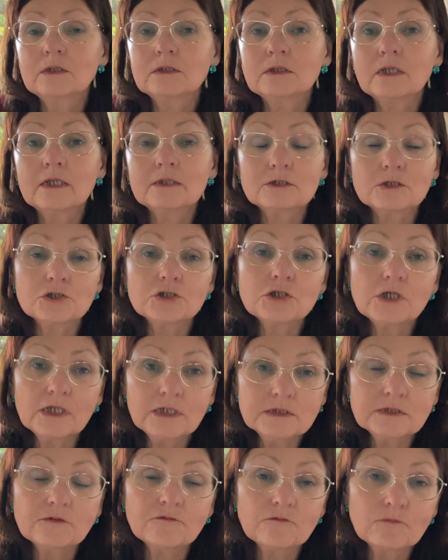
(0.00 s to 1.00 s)

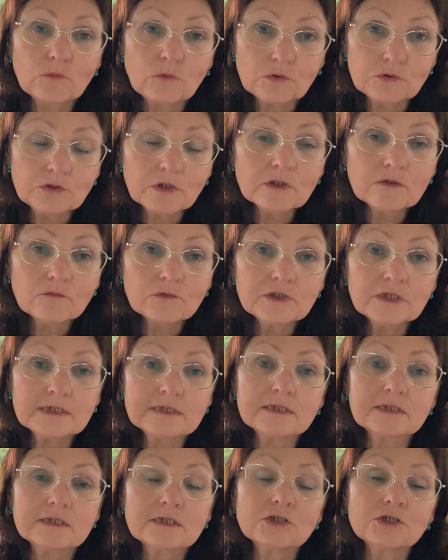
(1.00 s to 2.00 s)
associative model. What is
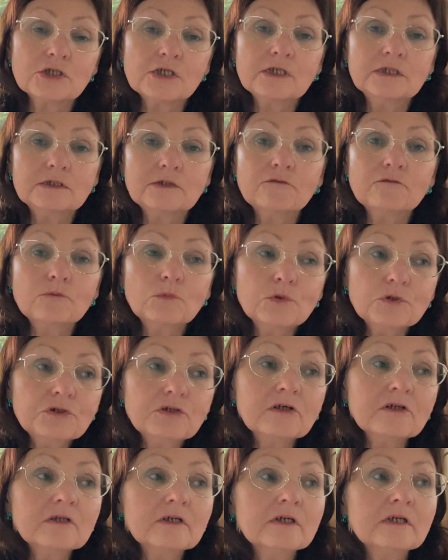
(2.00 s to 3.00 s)
associative
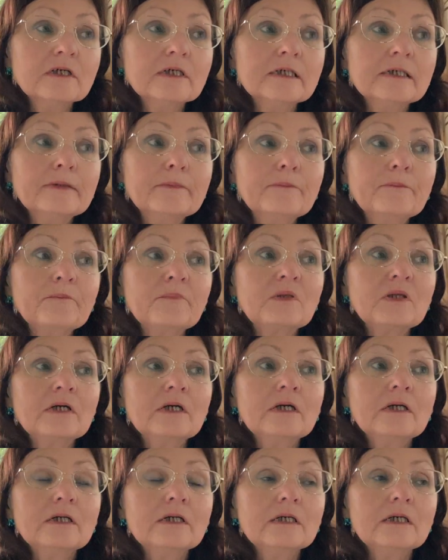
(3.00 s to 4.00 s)
model,
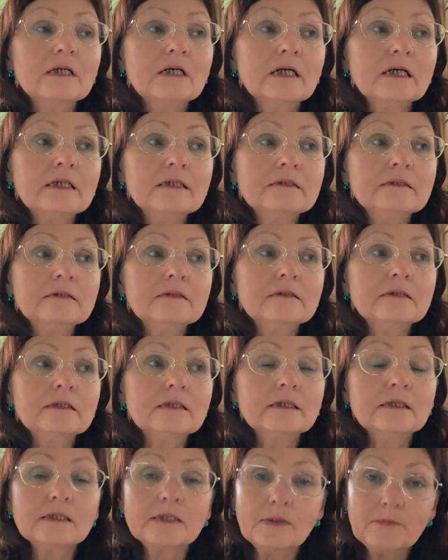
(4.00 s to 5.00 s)
and
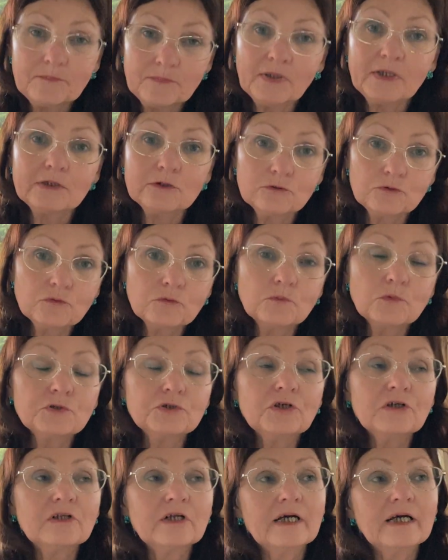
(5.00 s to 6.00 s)
compared to
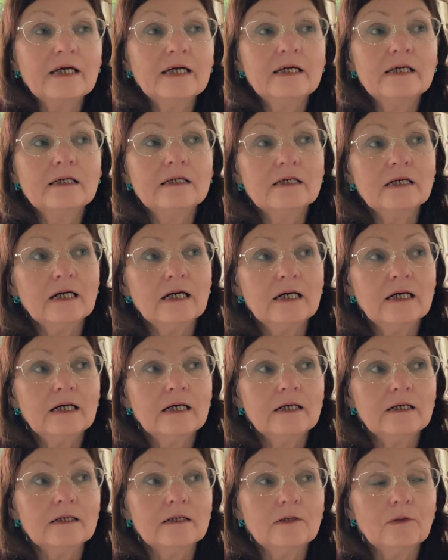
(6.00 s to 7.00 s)
model A,
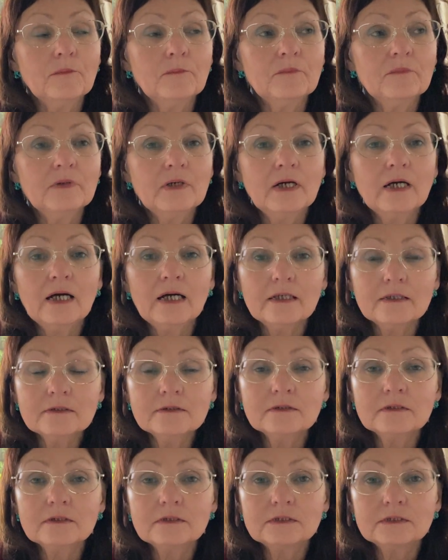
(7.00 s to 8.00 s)

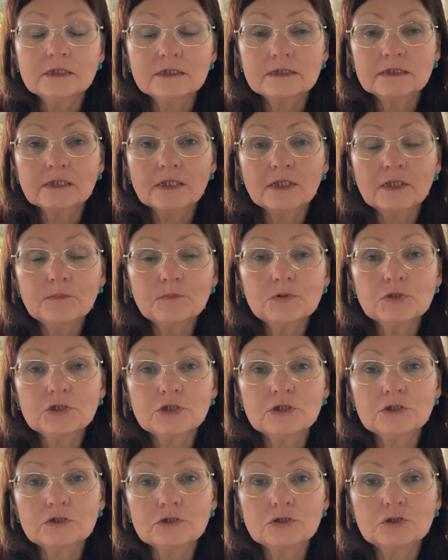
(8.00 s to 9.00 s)
and
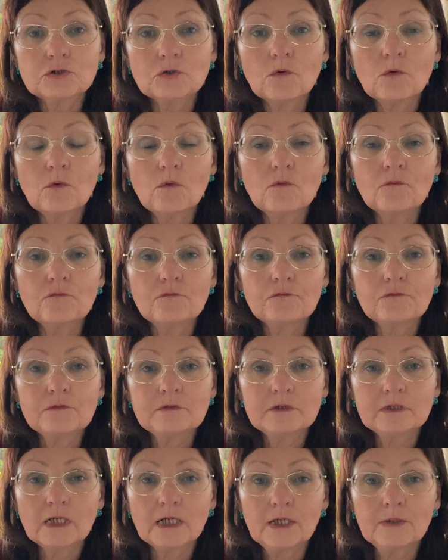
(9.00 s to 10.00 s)
descriptions of
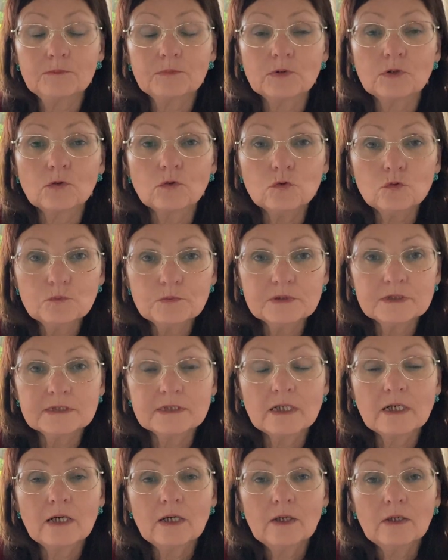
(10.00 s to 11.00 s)
type groups
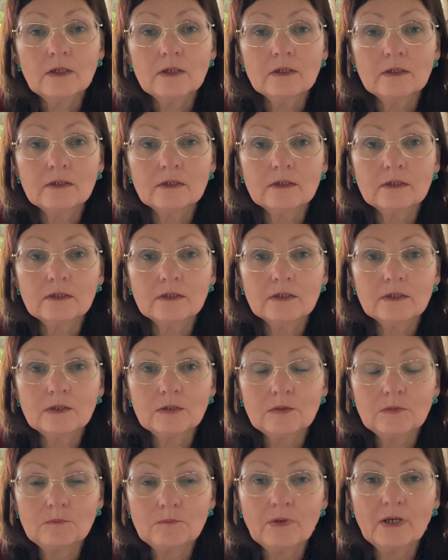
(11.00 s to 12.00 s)

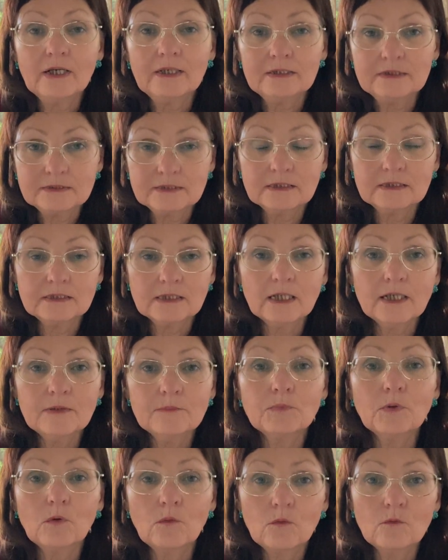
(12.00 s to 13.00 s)
by the
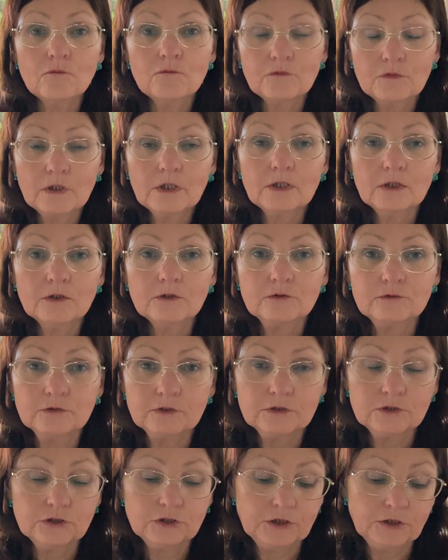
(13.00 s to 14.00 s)
type of
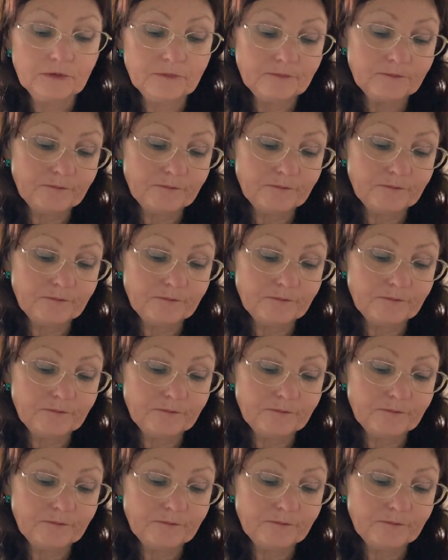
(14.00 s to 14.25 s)
energy.